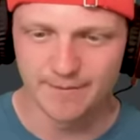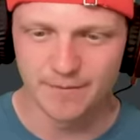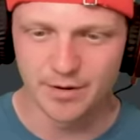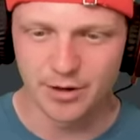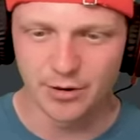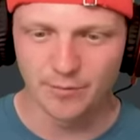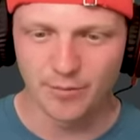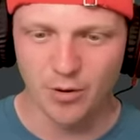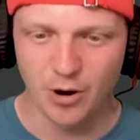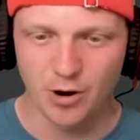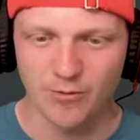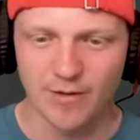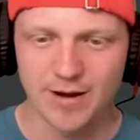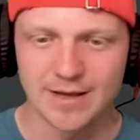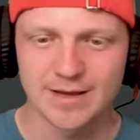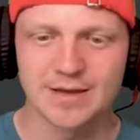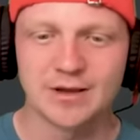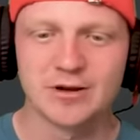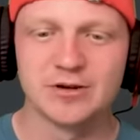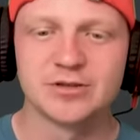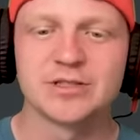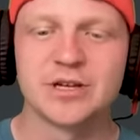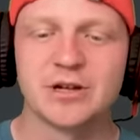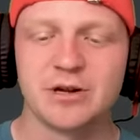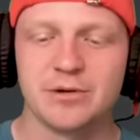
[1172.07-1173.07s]
middle part right
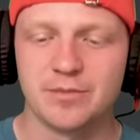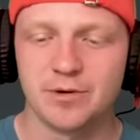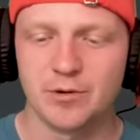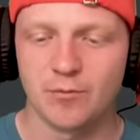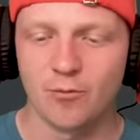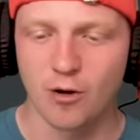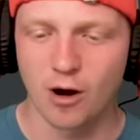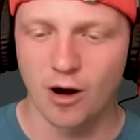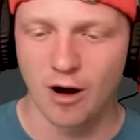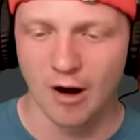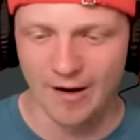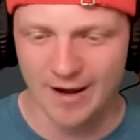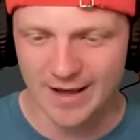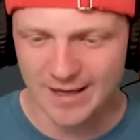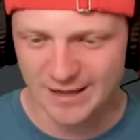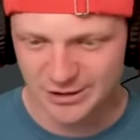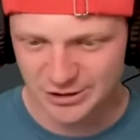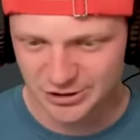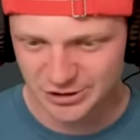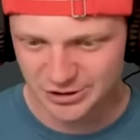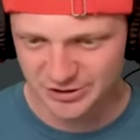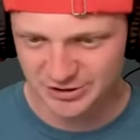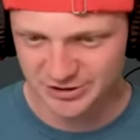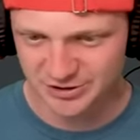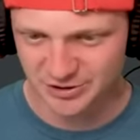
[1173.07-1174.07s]
there is gonna be where our
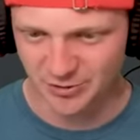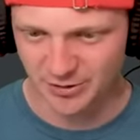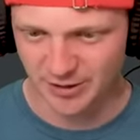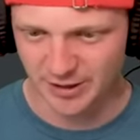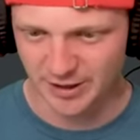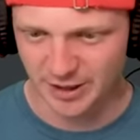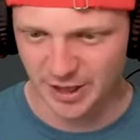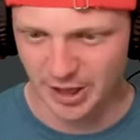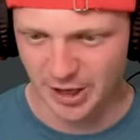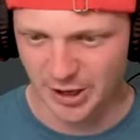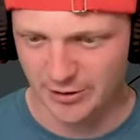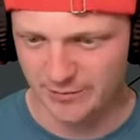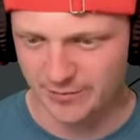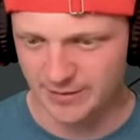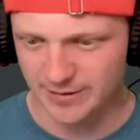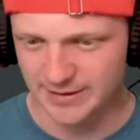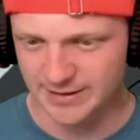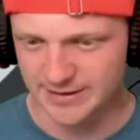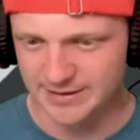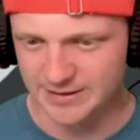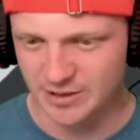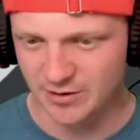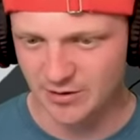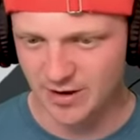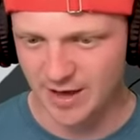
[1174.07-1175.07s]
engine is going to go, but
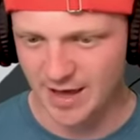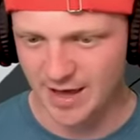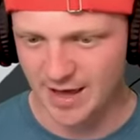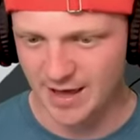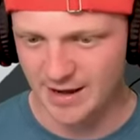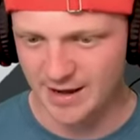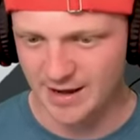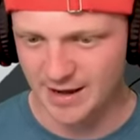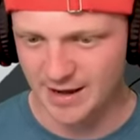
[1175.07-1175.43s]
let's go ahead